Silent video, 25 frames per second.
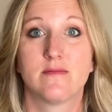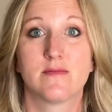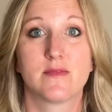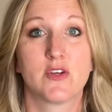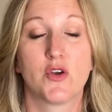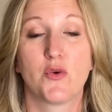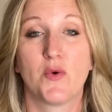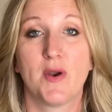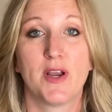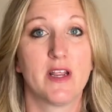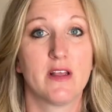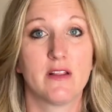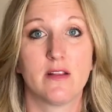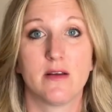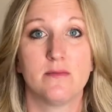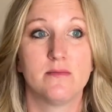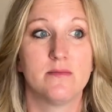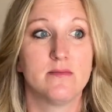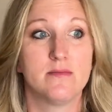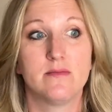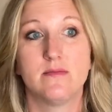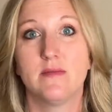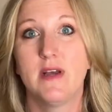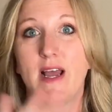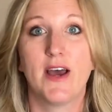curriculum
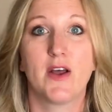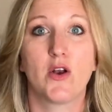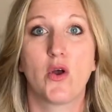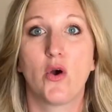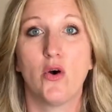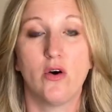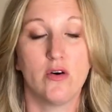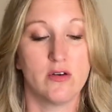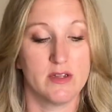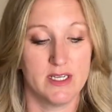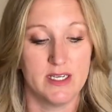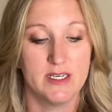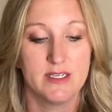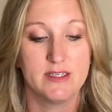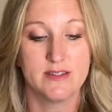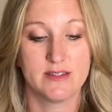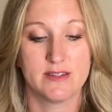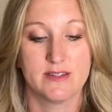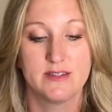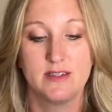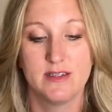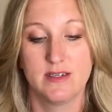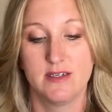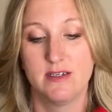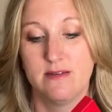at all. It
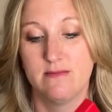is